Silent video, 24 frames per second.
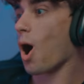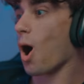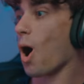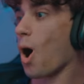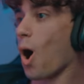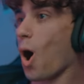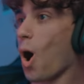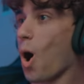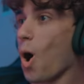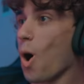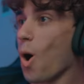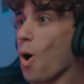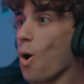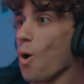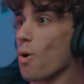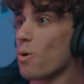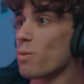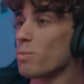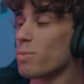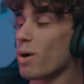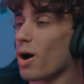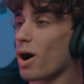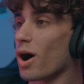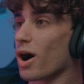oh
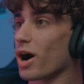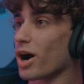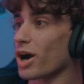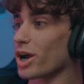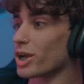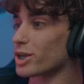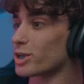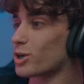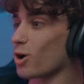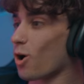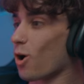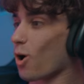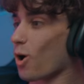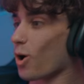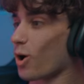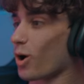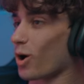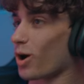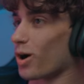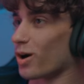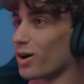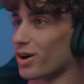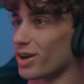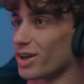my
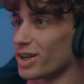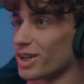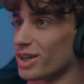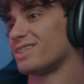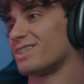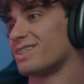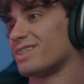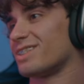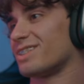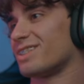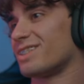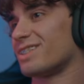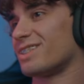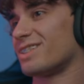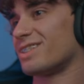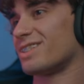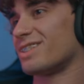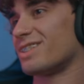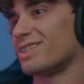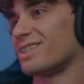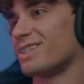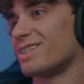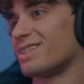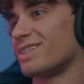god! You
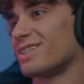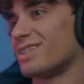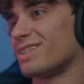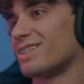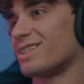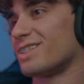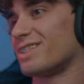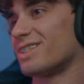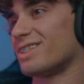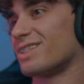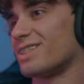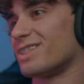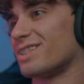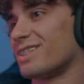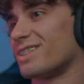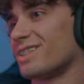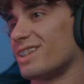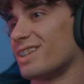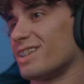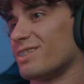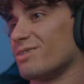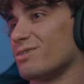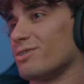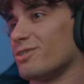
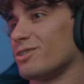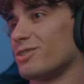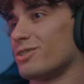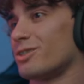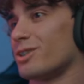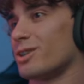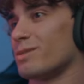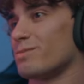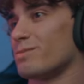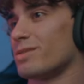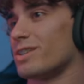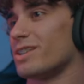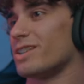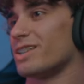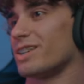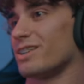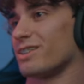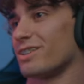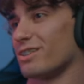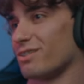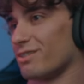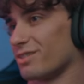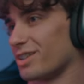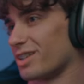Damn, RIP now,
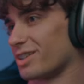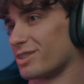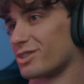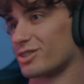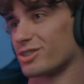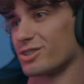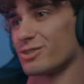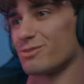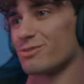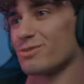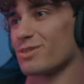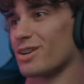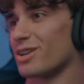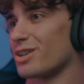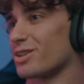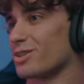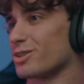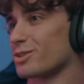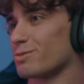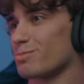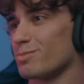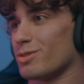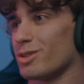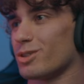that shit's gonna
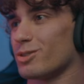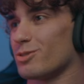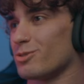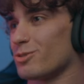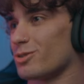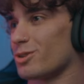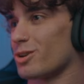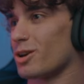explode.